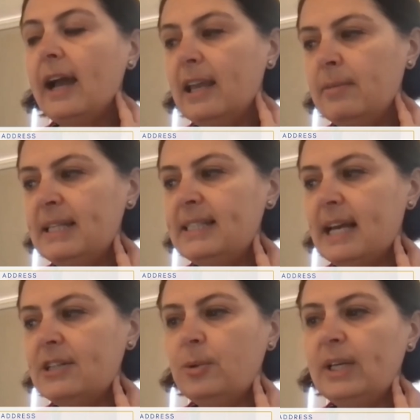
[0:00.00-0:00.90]
can be
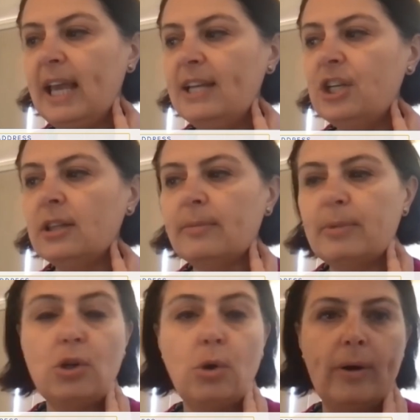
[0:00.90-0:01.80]
said to engage in
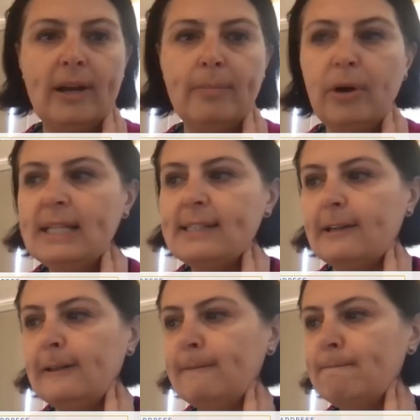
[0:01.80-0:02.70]
liberatory
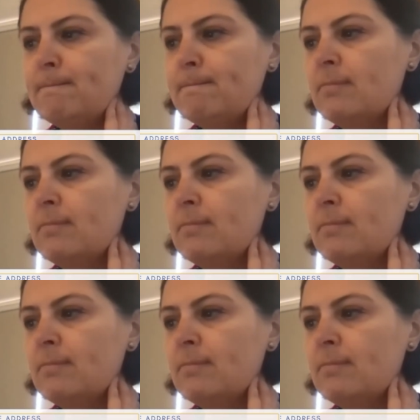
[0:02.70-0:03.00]
appraisal.